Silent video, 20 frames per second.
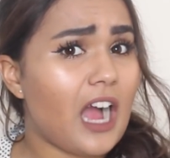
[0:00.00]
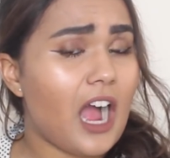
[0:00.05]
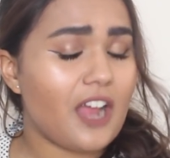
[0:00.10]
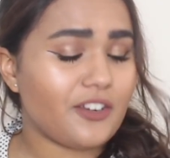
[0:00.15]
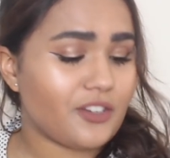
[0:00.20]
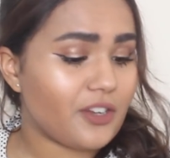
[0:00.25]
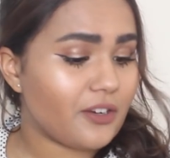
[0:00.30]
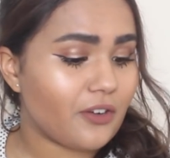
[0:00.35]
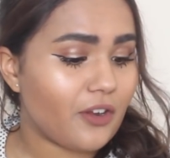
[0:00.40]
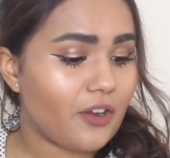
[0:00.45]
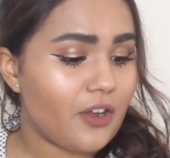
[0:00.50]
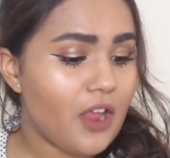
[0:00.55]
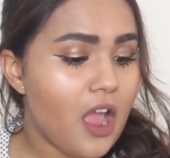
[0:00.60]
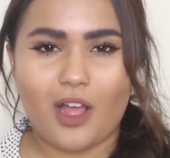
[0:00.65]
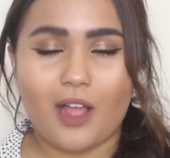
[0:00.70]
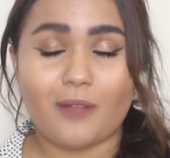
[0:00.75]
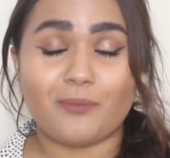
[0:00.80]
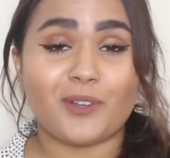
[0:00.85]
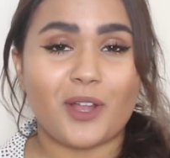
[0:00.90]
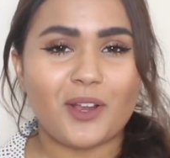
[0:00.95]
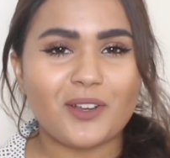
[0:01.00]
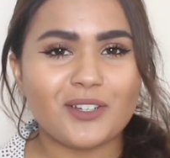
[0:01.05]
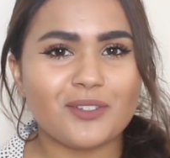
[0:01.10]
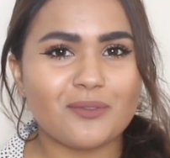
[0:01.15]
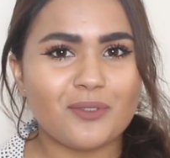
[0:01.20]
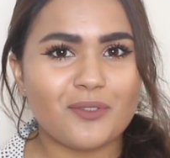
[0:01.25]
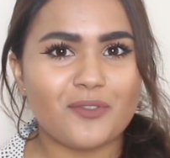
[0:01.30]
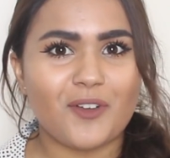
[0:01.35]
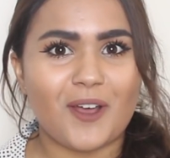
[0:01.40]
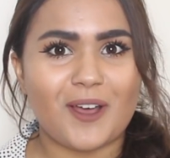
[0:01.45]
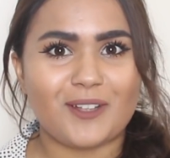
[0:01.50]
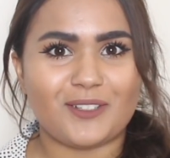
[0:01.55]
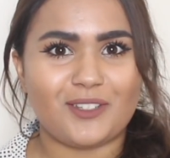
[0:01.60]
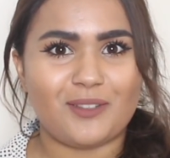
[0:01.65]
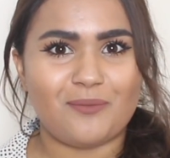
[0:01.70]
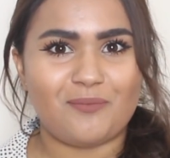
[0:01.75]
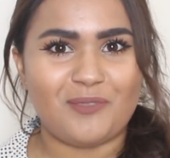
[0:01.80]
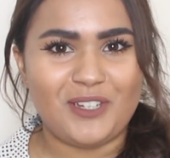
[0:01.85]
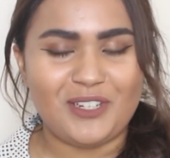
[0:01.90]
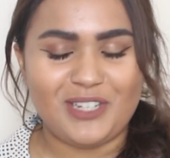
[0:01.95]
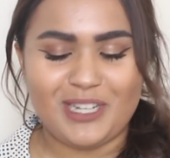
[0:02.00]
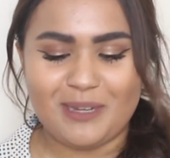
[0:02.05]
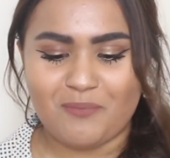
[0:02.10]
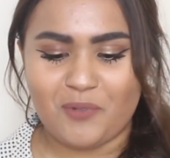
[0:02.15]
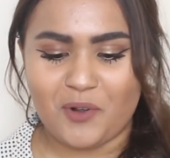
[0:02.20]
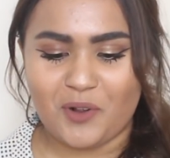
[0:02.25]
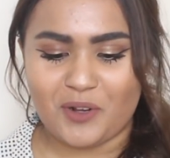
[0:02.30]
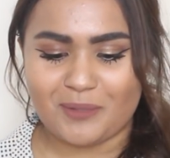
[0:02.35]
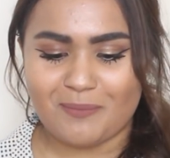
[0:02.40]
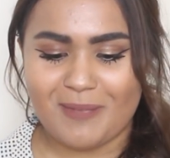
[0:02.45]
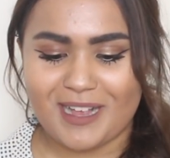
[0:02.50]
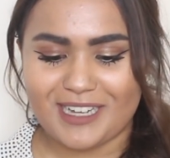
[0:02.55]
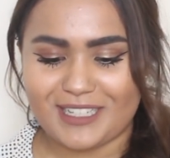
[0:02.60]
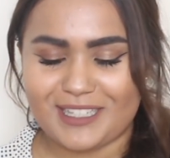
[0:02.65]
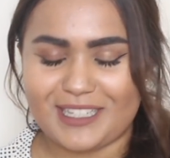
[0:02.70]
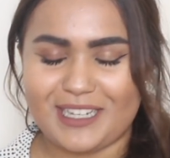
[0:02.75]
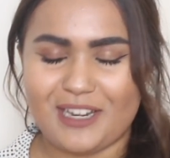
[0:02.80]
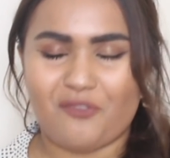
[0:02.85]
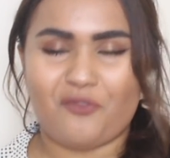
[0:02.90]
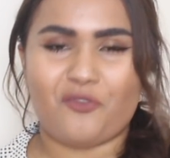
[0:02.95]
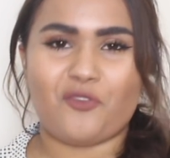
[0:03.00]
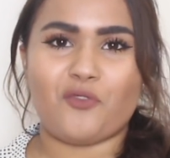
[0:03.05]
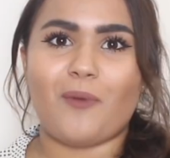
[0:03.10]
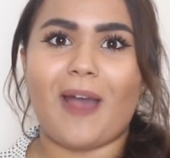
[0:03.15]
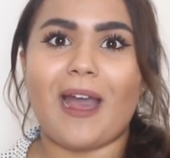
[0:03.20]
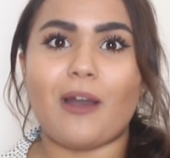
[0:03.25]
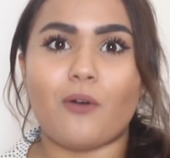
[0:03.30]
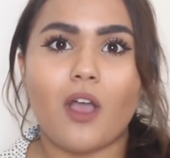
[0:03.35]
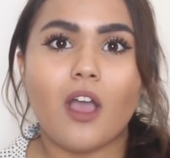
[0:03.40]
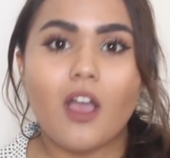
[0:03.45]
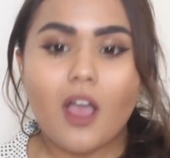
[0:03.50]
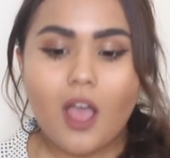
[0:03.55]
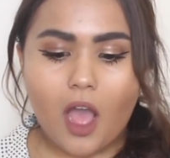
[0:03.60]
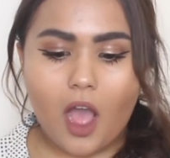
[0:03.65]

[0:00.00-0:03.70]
I don't know. I'm going to refer to the Beauty Box magazine throughout,